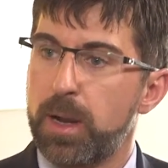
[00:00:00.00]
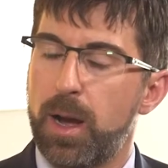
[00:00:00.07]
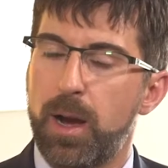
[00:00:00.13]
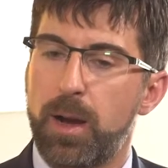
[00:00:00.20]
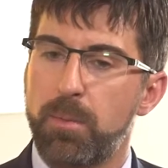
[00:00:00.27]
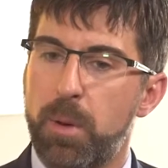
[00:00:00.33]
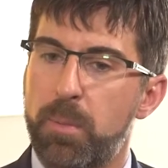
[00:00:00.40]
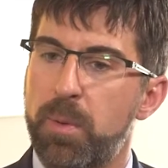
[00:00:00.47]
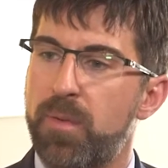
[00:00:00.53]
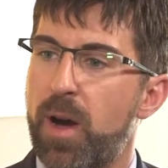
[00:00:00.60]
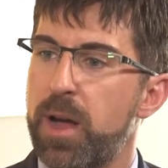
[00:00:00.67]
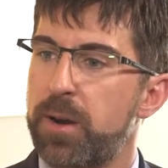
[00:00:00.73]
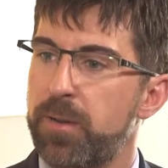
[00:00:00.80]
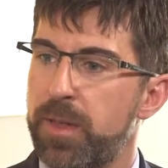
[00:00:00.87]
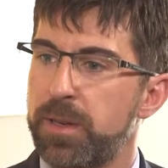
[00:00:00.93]
A
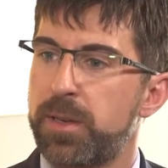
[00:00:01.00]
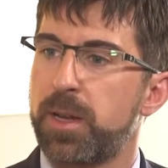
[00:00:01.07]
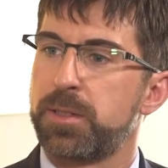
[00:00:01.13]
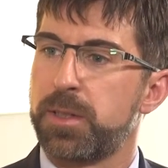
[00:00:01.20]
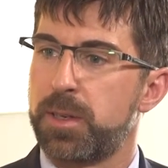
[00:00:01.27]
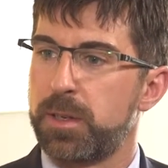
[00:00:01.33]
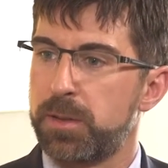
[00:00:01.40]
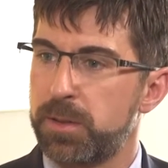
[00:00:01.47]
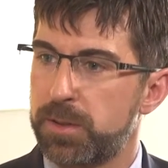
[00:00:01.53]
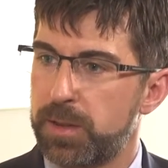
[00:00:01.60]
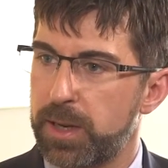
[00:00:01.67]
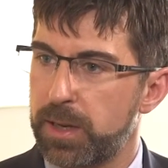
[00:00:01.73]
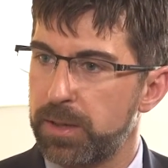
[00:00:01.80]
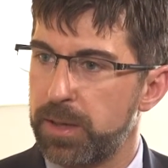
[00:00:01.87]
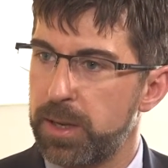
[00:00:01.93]
provider that doesn't
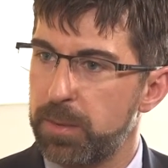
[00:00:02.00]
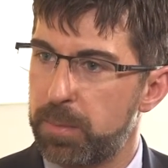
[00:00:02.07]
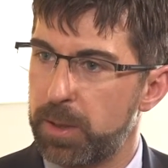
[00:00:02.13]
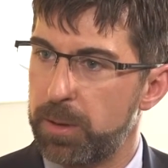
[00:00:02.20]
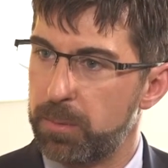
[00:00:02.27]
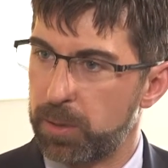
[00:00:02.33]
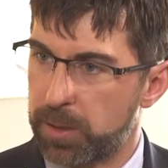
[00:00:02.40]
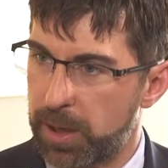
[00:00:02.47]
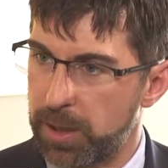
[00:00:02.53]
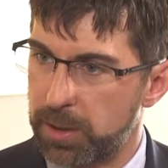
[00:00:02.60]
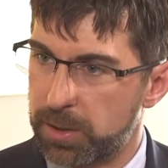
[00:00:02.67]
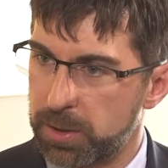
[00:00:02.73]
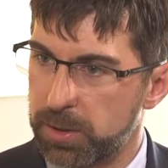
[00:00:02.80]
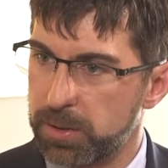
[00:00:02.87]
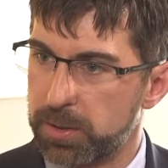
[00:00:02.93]
understand the HIPAA
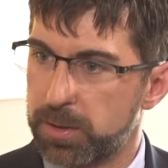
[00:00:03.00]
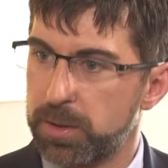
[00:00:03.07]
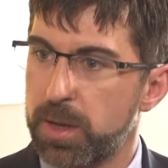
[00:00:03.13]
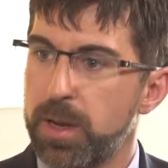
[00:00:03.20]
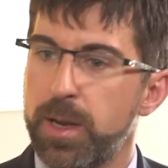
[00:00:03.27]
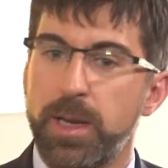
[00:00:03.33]
implications